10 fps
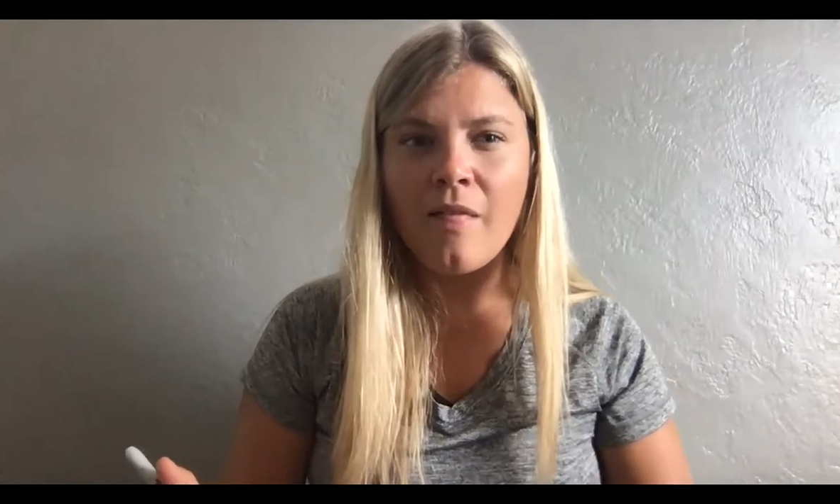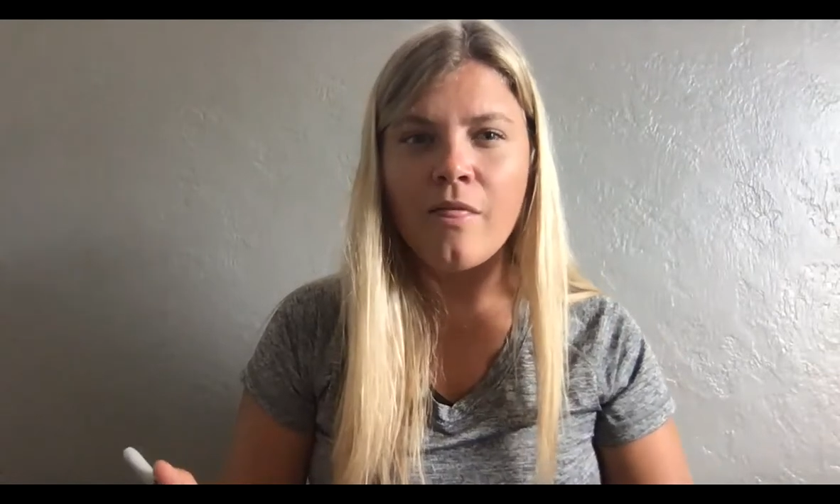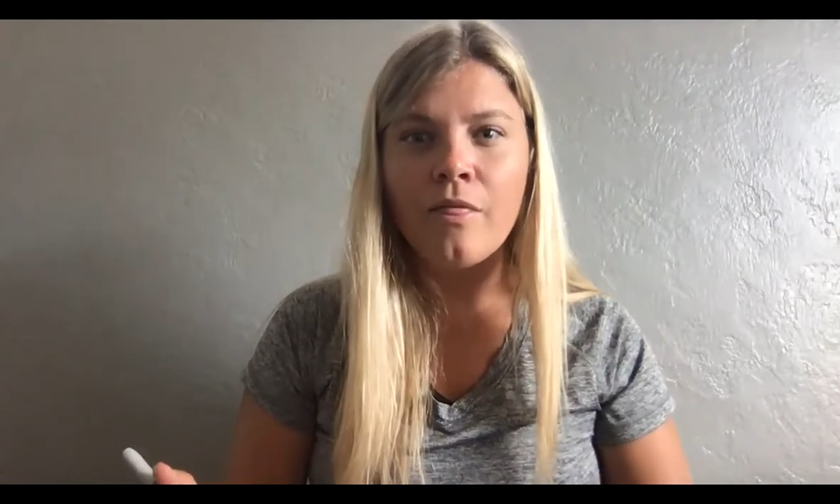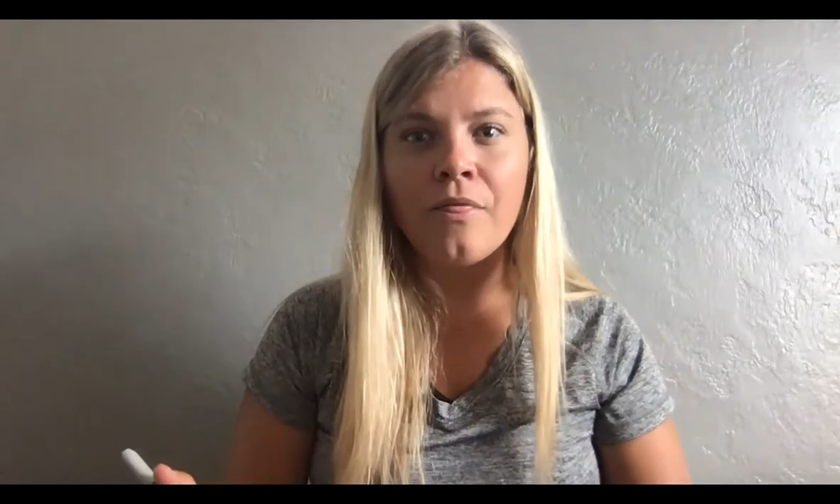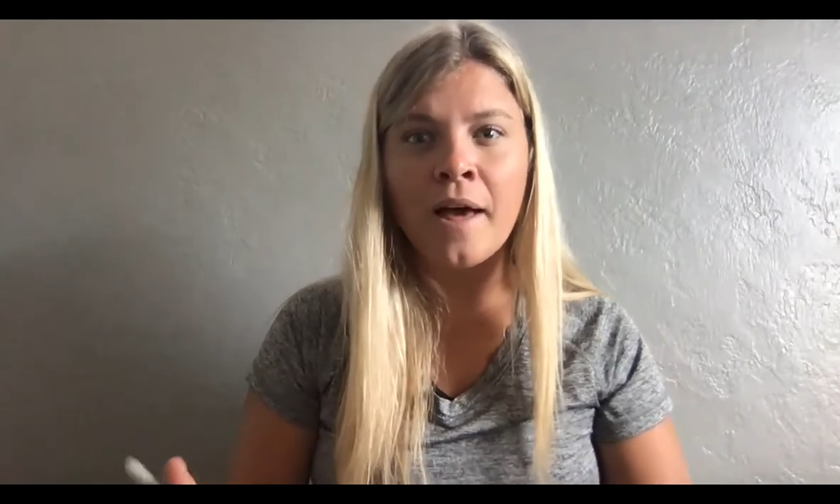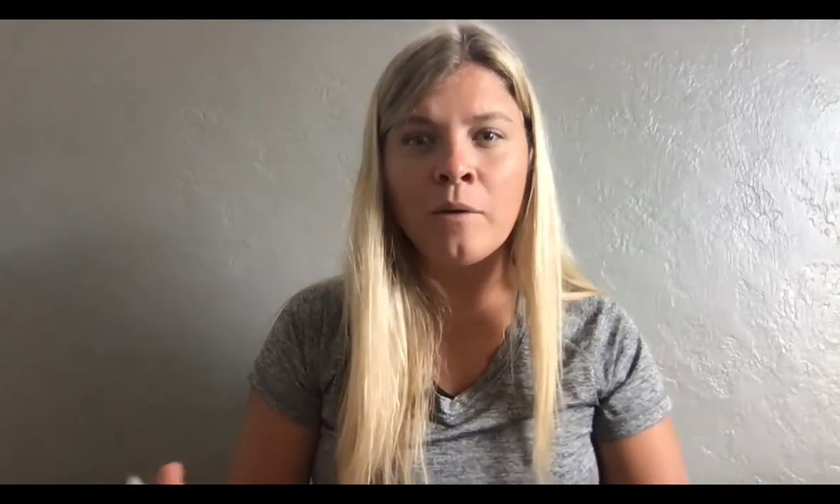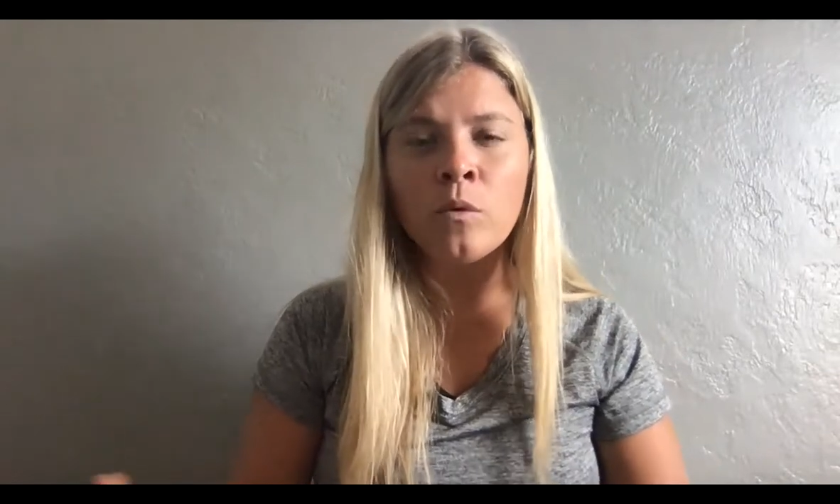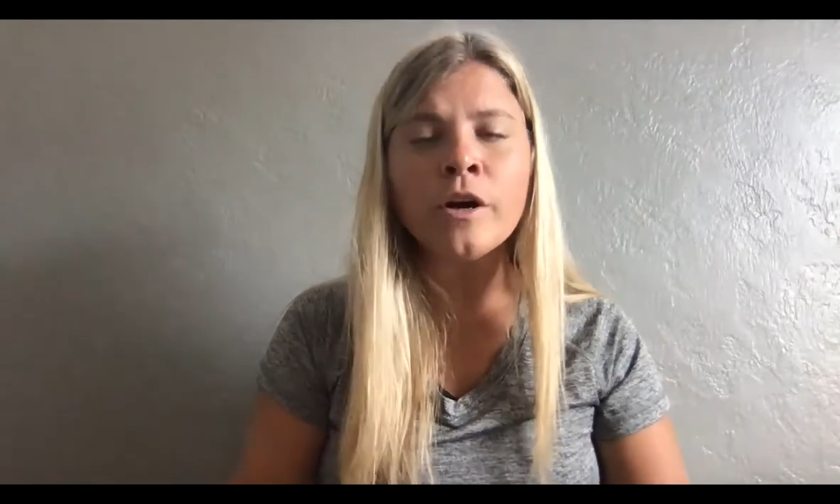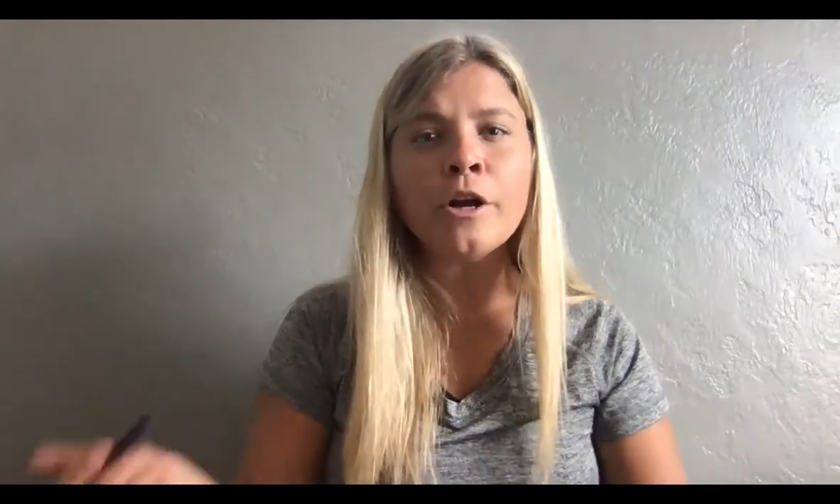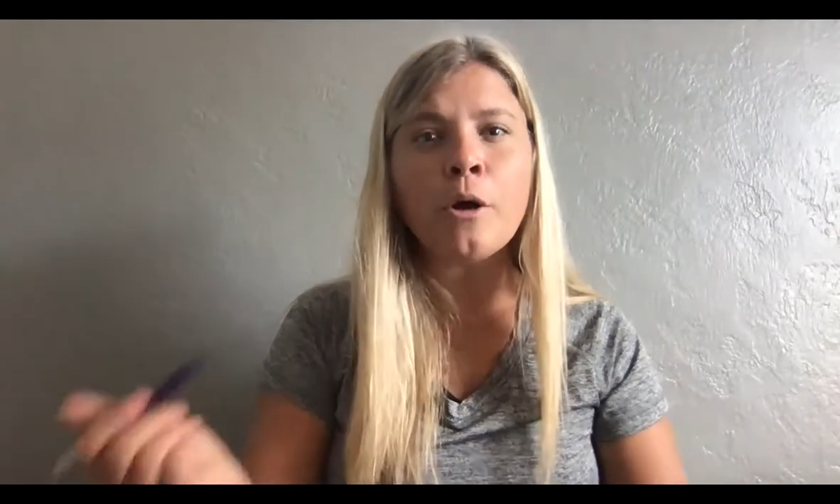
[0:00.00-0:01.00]
Then we're
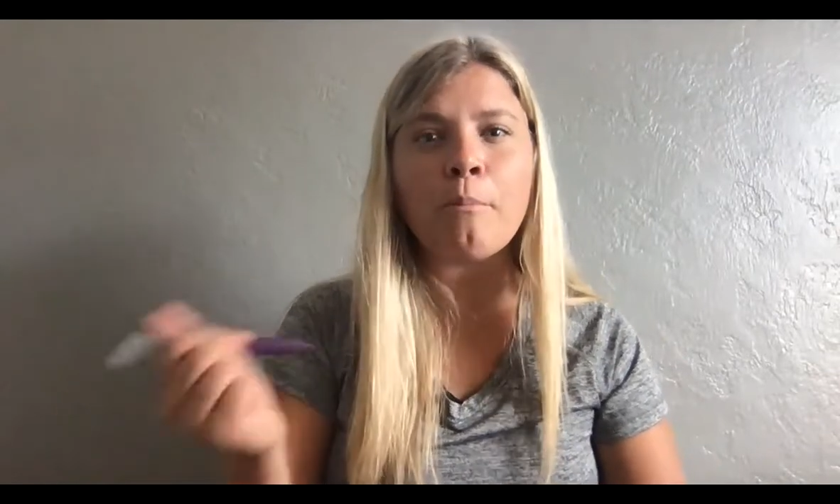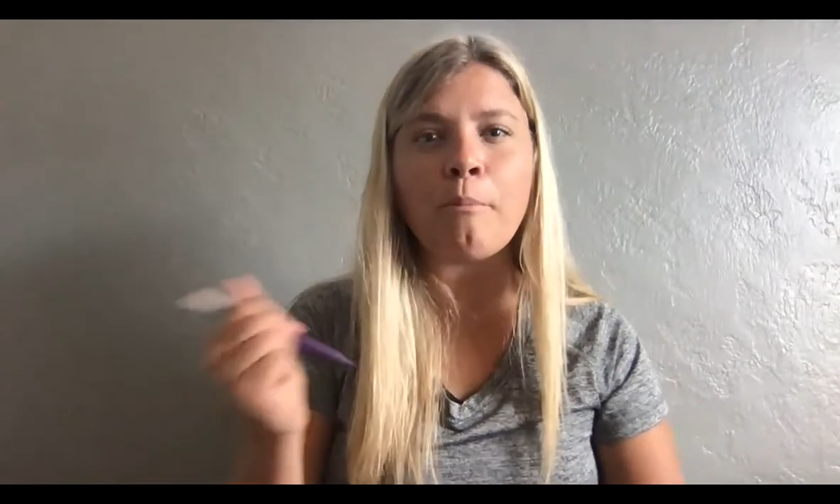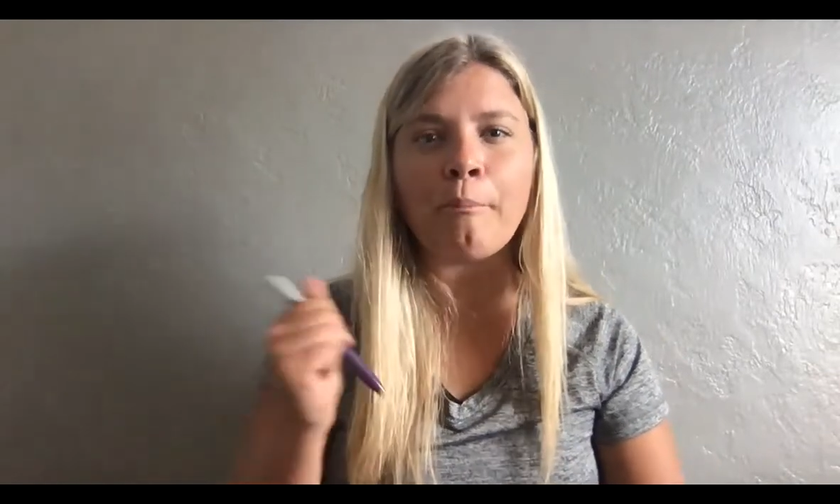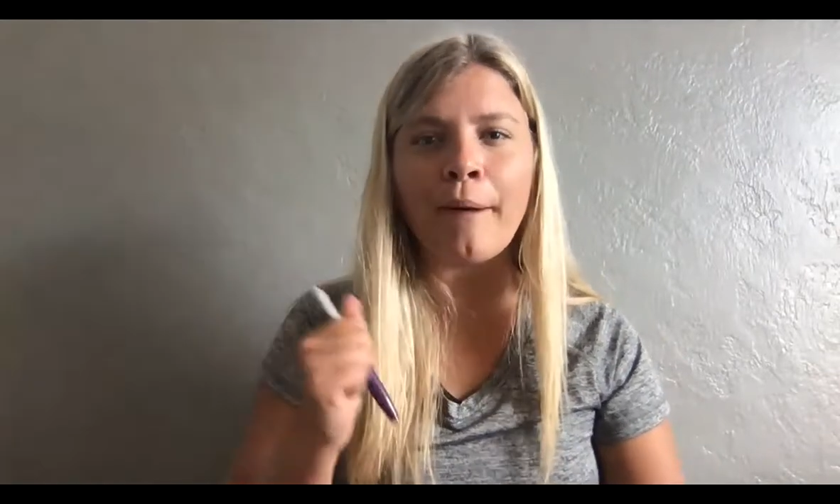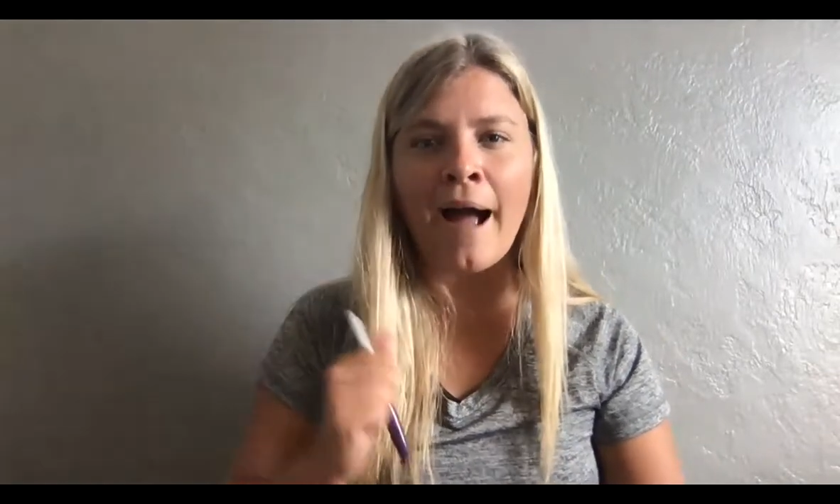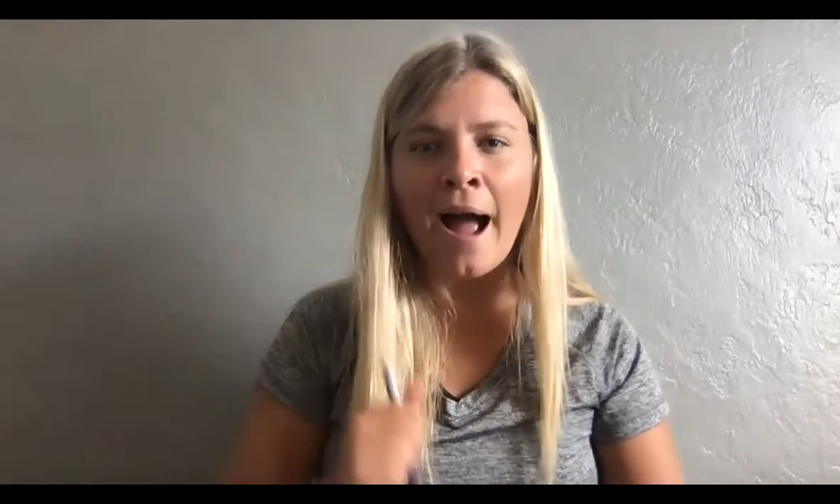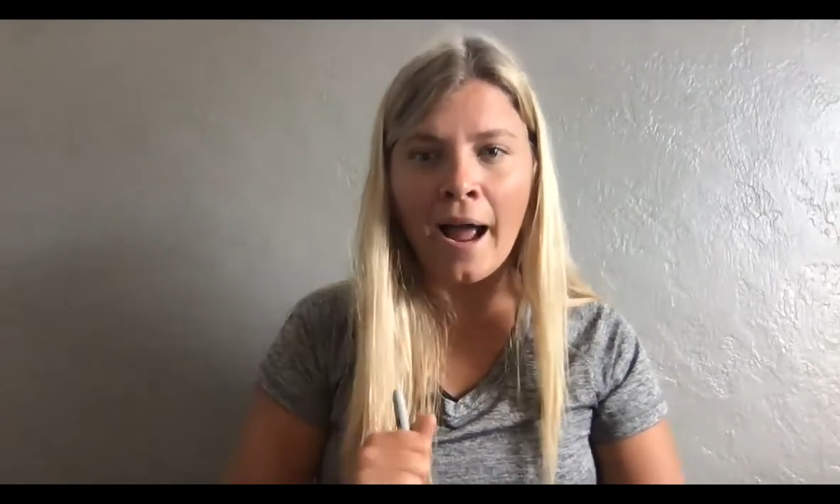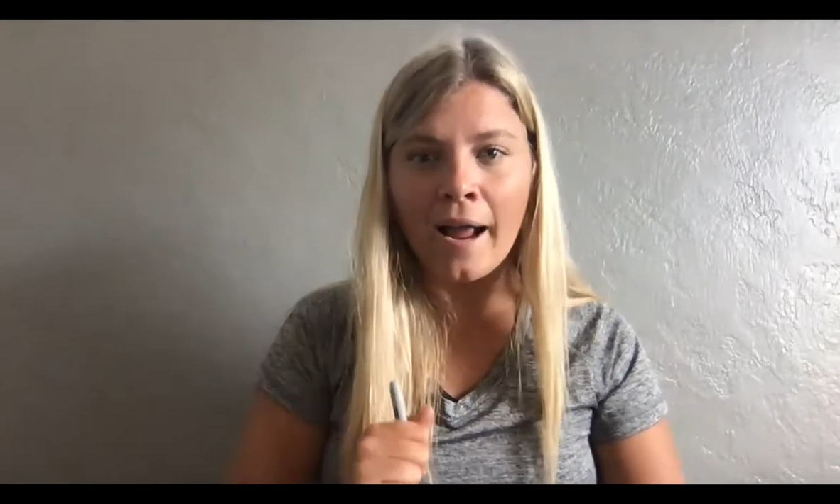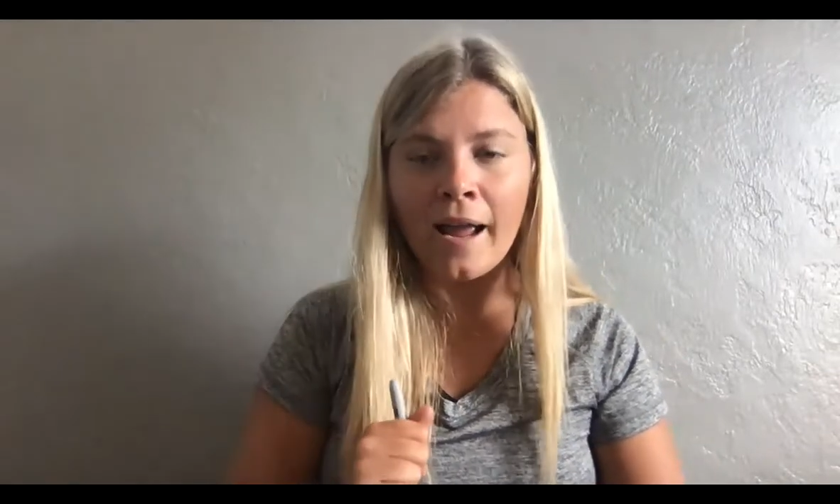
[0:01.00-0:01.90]
going to go back